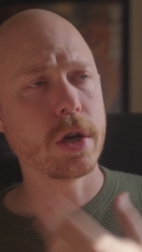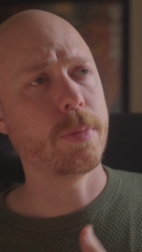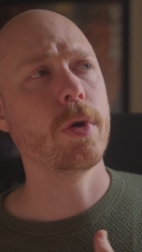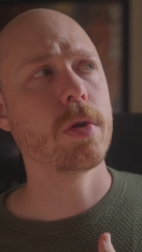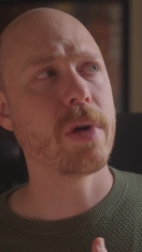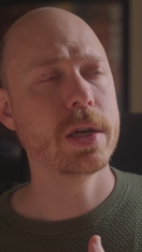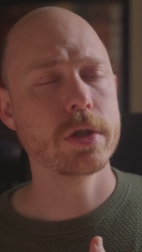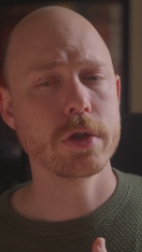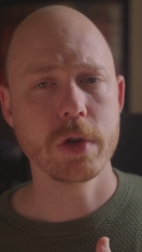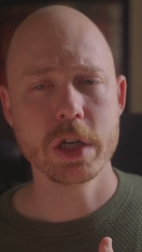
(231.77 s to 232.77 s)
So
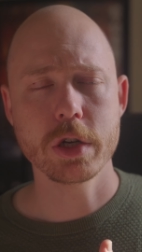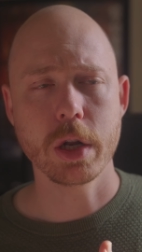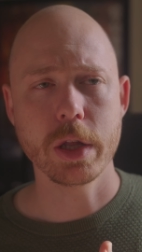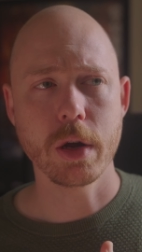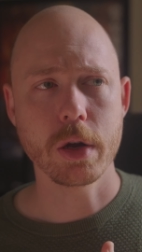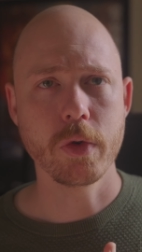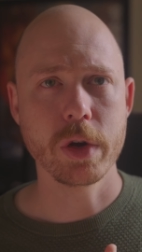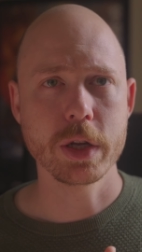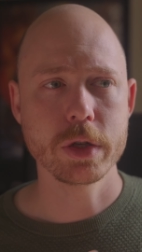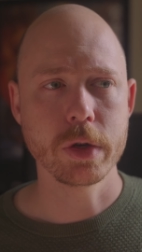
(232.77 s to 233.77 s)
polarizers traditionally are
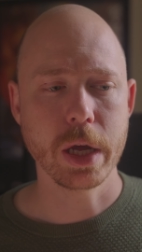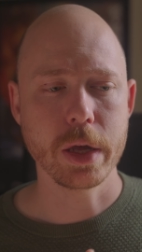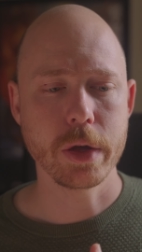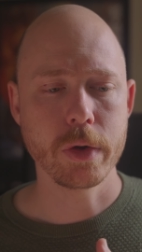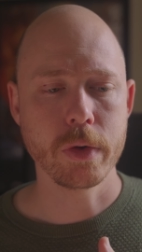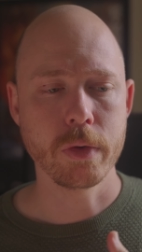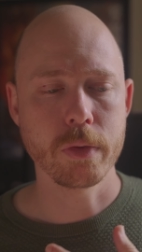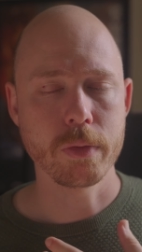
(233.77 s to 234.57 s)
going to get you